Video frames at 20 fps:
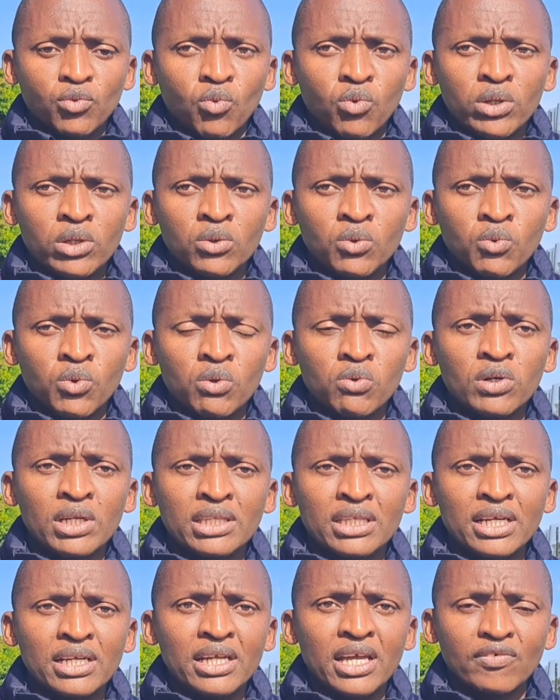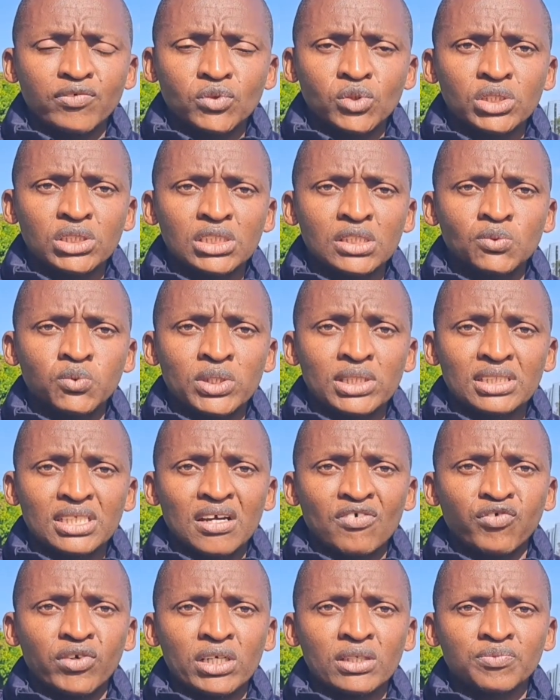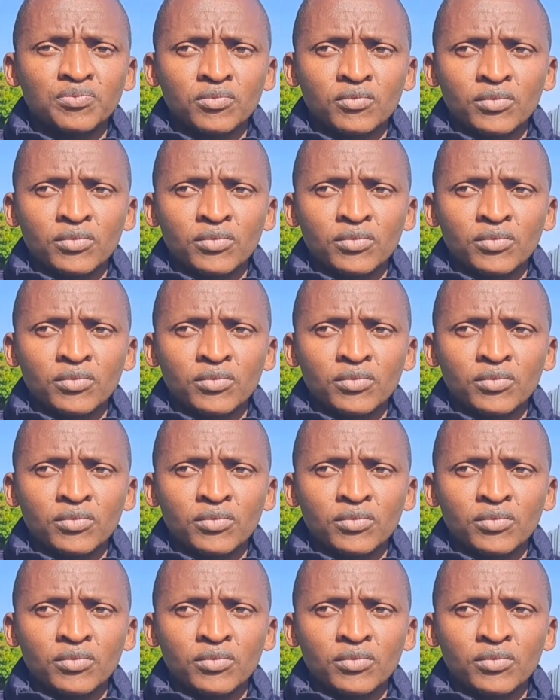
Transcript: We will then have to sit with SAFA